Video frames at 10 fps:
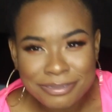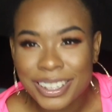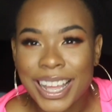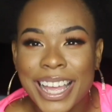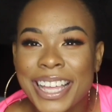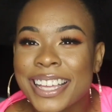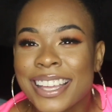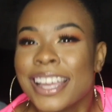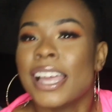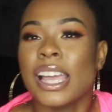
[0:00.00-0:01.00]
Like,
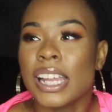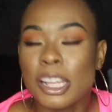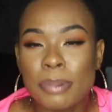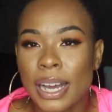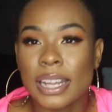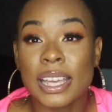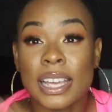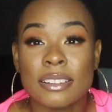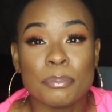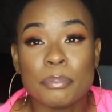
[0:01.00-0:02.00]
anybody
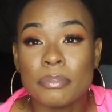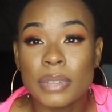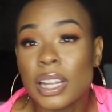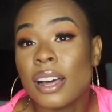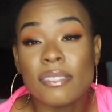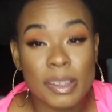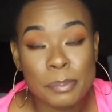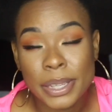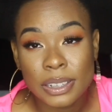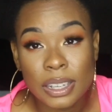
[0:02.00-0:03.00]
can love and
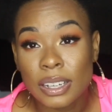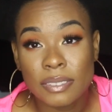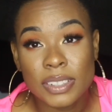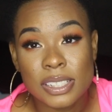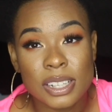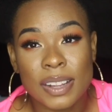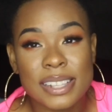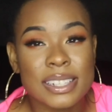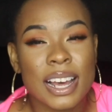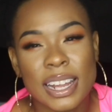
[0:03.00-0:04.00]
be loved. So
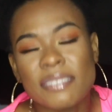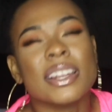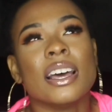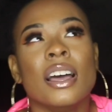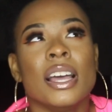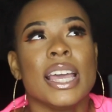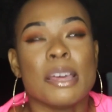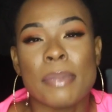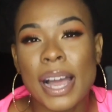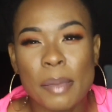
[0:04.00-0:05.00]
that's not even,
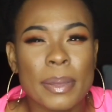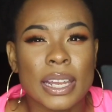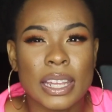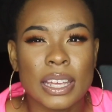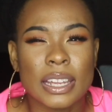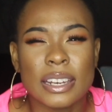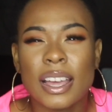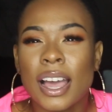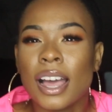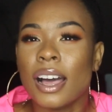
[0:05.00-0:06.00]
in my opinion,
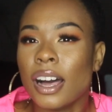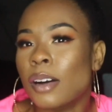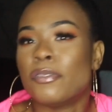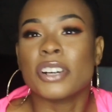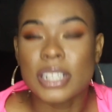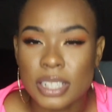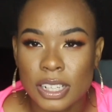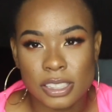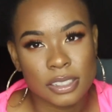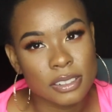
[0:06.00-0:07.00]
up for
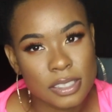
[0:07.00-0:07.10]
discussion.